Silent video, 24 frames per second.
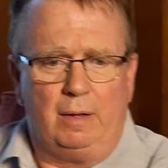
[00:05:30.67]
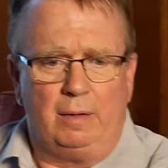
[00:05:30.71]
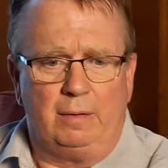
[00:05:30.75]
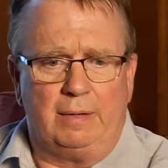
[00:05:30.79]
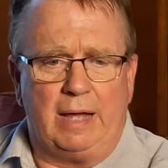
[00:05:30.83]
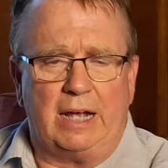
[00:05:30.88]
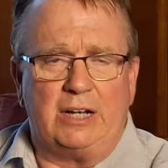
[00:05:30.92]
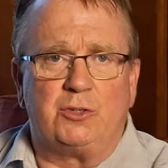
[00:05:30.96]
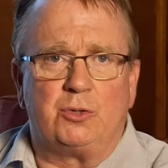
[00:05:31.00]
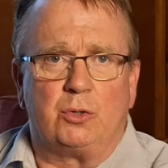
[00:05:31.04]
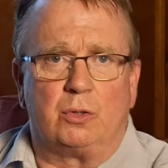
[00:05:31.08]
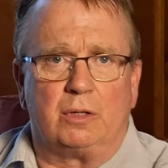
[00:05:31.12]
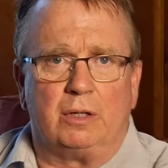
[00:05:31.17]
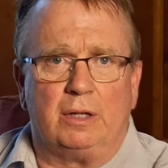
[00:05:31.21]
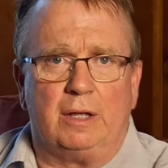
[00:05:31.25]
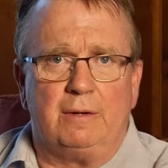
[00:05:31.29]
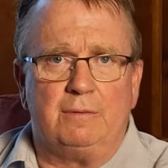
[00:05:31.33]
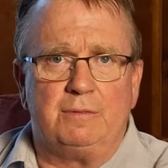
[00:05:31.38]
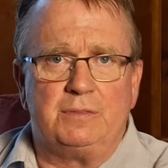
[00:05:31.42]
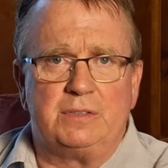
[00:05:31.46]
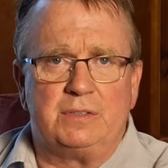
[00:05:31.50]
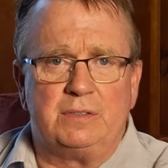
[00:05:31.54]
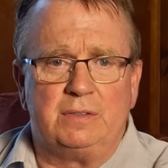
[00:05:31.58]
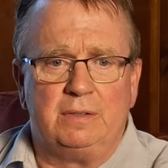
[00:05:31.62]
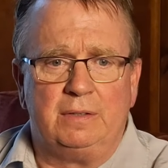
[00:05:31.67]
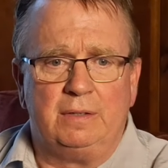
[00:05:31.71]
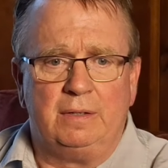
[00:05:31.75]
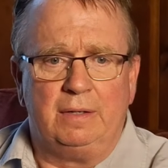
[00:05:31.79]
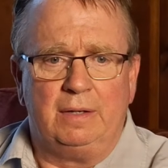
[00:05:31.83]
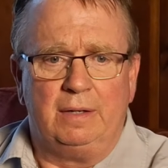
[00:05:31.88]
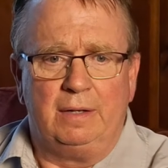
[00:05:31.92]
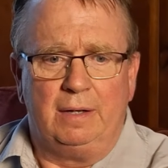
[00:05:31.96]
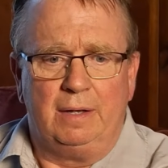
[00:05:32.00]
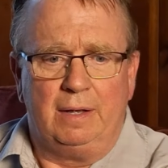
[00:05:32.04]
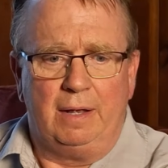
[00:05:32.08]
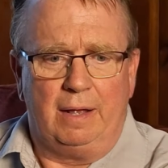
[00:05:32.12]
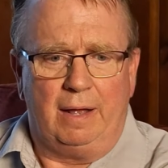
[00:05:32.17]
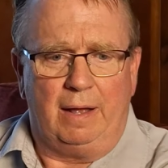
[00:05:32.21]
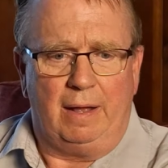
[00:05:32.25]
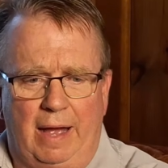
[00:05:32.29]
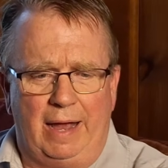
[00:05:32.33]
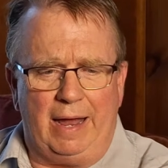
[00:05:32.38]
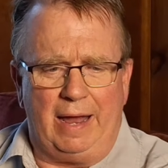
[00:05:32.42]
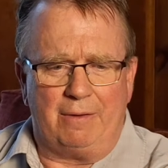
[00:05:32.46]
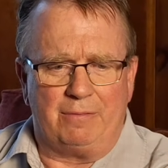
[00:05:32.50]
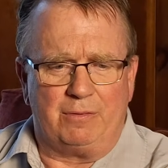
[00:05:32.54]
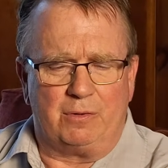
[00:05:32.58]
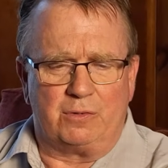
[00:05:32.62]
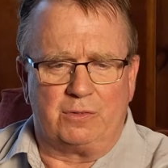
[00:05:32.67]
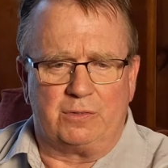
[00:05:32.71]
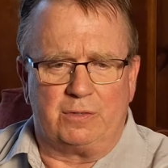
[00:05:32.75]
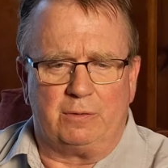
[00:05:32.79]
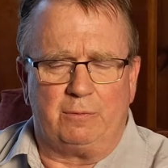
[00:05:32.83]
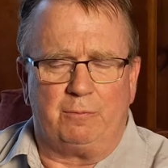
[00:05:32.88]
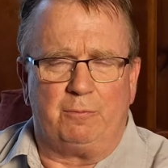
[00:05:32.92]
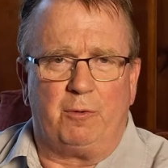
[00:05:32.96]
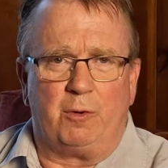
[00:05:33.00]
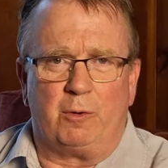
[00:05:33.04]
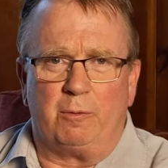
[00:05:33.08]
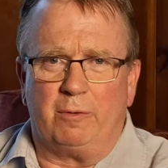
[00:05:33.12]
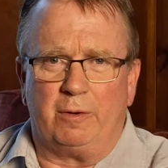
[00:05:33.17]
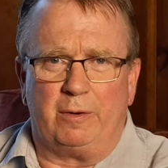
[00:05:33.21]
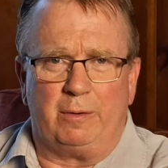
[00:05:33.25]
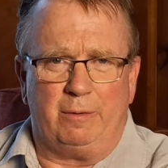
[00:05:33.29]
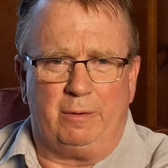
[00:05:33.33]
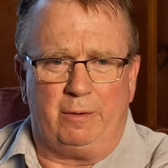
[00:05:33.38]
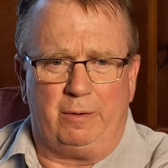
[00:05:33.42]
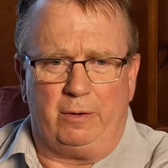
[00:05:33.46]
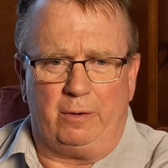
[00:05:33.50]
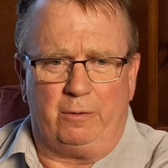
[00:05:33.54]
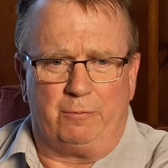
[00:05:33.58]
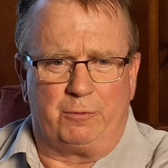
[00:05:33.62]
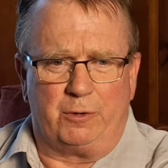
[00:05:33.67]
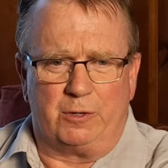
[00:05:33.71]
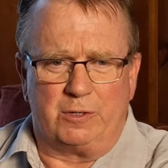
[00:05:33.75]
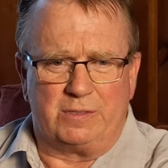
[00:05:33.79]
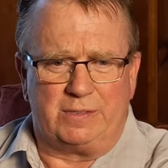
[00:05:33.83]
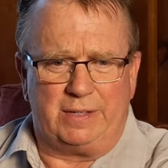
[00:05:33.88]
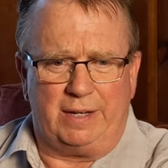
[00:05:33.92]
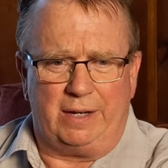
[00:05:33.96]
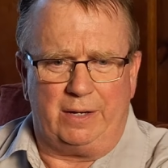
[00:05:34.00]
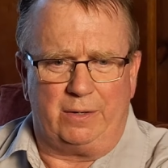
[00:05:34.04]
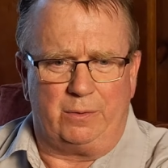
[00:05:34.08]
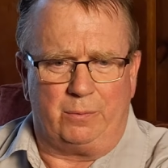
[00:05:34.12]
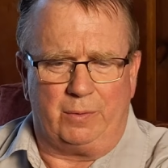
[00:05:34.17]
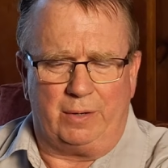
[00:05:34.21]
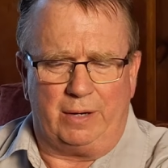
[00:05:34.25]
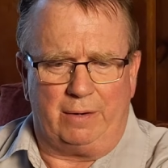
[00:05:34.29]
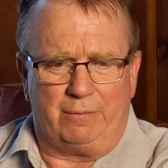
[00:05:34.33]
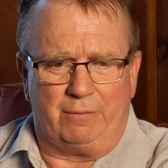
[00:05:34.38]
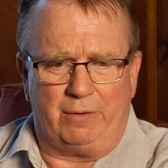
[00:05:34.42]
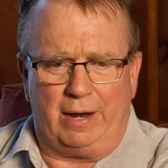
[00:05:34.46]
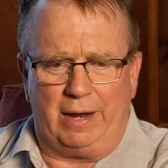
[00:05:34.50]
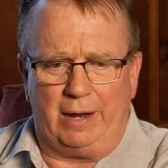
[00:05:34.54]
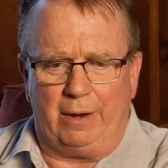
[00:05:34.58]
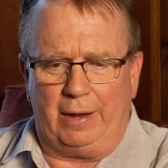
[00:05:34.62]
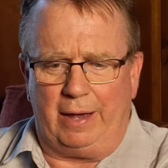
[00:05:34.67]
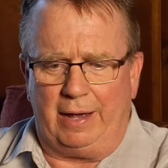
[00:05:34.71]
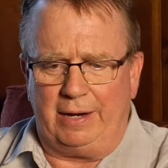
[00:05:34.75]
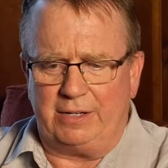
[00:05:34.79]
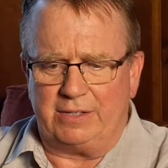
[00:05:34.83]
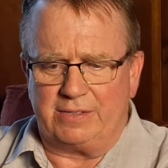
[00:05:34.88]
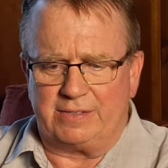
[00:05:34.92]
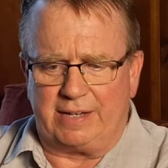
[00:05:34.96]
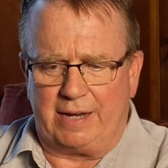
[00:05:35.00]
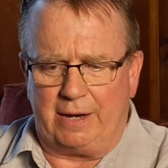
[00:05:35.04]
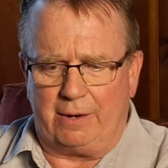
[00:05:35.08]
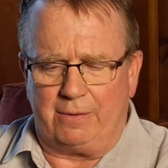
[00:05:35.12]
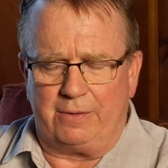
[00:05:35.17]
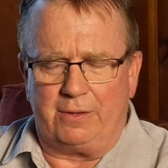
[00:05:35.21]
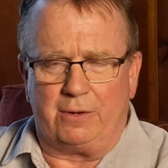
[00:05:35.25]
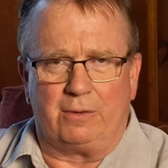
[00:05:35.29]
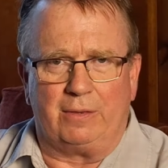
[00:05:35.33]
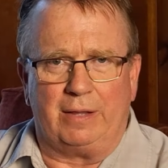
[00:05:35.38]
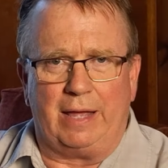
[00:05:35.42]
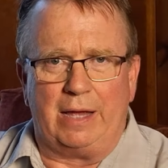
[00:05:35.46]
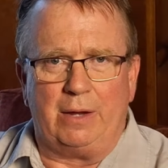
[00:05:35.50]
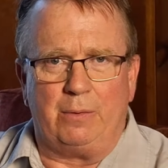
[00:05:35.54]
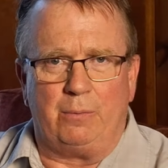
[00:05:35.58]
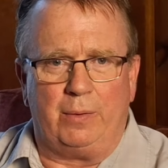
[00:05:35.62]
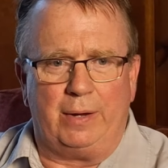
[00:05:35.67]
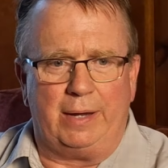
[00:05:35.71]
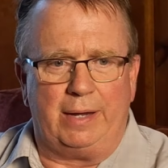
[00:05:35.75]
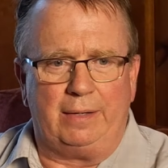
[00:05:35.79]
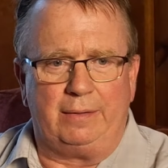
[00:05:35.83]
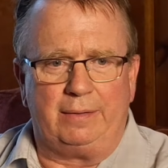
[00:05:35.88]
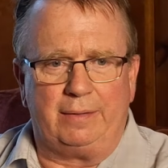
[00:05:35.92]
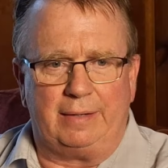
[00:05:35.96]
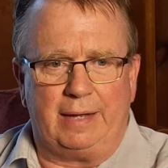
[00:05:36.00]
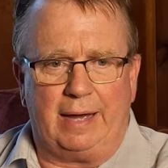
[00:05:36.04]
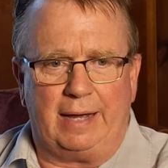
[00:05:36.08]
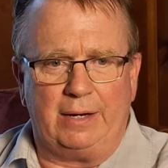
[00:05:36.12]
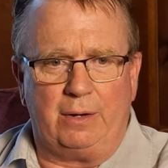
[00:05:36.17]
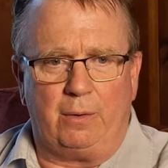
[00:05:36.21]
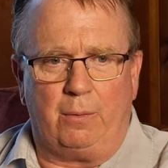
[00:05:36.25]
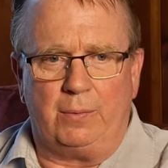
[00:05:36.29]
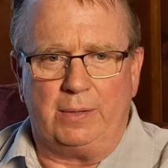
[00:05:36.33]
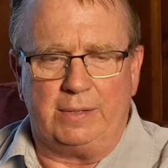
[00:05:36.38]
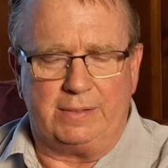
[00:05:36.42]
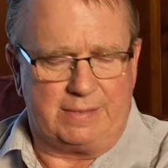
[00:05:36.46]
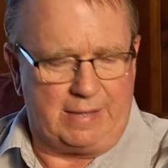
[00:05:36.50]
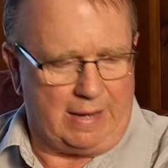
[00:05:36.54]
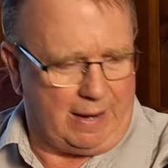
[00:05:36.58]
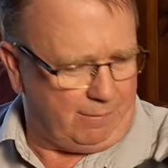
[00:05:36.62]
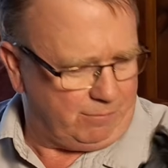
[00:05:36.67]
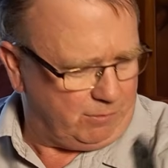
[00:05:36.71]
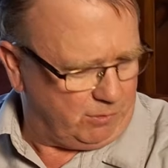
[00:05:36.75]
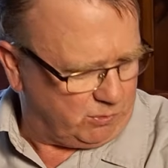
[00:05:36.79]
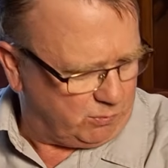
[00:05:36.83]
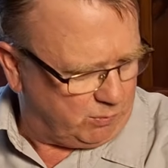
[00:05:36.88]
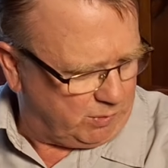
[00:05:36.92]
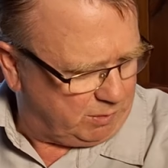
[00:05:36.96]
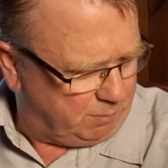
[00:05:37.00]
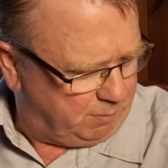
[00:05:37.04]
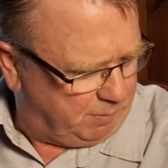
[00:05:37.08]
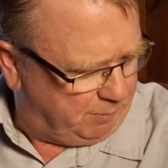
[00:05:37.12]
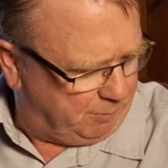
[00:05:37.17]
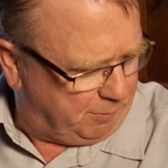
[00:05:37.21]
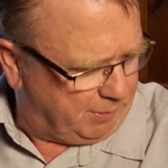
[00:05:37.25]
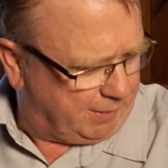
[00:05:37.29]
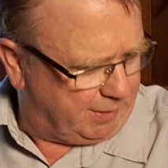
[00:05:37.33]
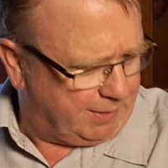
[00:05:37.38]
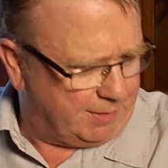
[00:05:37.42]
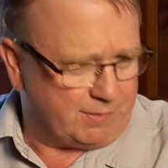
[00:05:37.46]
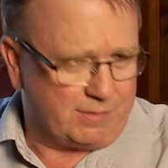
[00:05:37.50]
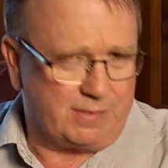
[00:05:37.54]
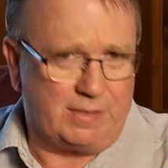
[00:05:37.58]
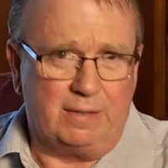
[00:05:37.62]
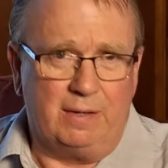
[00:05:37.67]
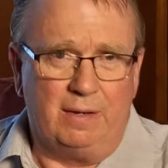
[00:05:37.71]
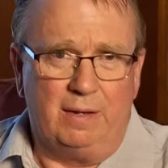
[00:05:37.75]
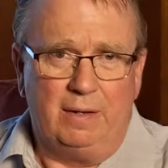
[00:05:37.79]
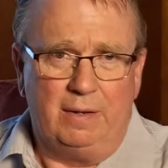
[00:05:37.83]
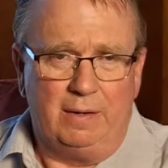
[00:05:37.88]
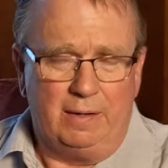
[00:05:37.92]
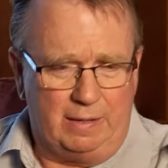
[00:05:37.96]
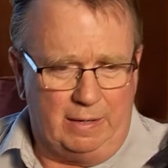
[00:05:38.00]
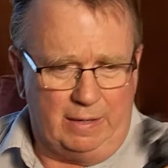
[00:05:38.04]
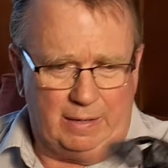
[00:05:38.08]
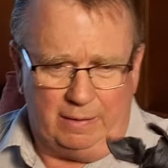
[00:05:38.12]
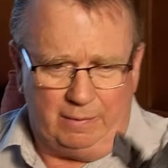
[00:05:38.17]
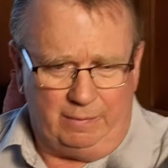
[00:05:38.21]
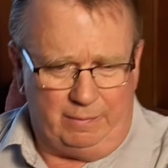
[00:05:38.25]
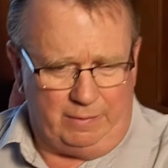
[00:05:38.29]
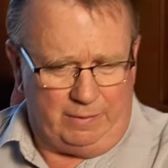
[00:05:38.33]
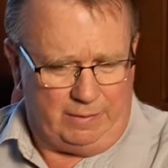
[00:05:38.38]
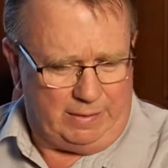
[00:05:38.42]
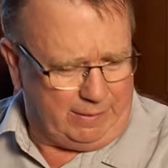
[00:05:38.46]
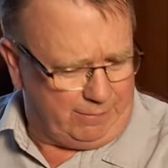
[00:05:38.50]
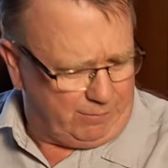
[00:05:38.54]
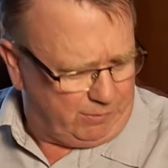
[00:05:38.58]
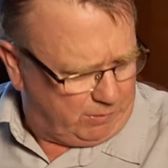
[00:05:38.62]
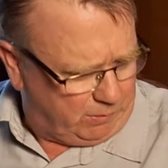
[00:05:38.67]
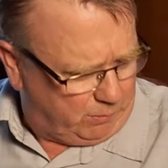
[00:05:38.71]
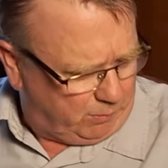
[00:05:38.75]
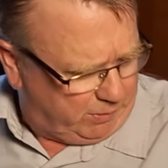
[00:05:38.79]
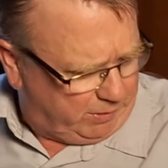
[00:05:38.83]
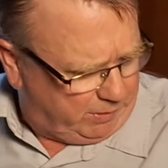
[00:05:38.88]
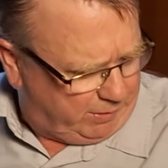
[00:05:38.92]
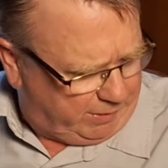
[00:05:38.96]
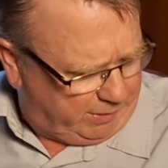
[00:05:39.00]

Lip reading: nitrile gloves. I have those for, you know, first aid or whatever. I just carry them lightweight, and I always have those with me because you never know when you